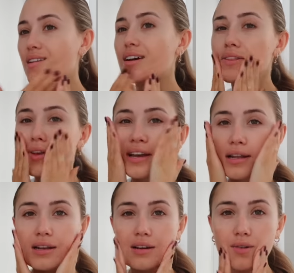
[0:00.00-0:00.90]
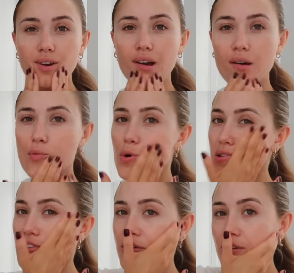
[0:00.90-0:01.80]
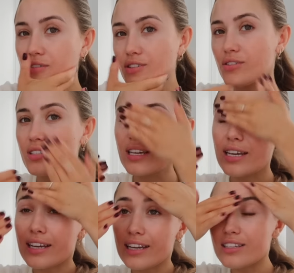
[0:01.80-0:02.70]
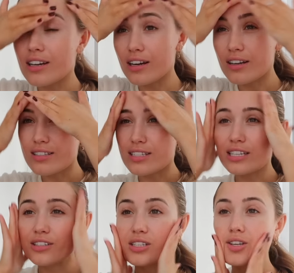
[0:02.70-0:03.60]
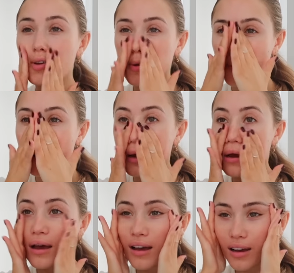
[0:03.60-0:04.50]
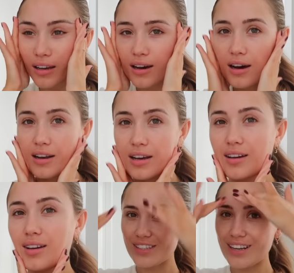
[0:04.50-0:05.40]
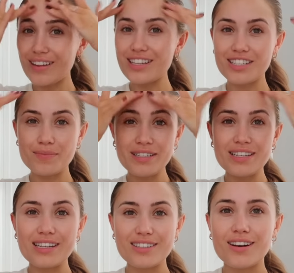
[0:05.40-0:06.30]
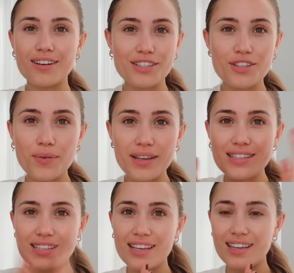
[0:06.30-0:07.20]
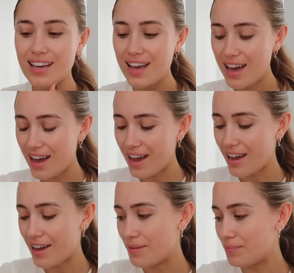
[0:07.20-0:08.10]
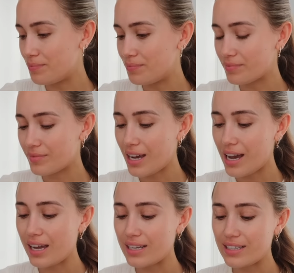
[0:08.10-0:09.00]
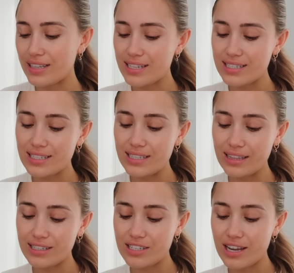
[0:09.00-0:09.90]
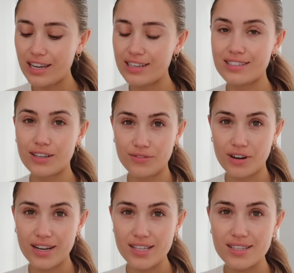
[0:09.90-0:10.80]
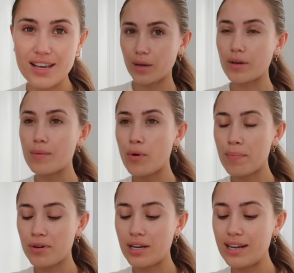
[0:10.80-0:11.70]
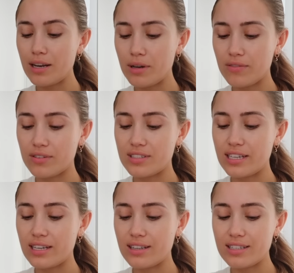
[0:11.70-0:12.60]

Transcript: And then once it goes onto your skin, it turns into a color. So now that's just my skin done. It's so easy. And this is in the shade Sunrise. I'm gonna pop on a little bit of concealer.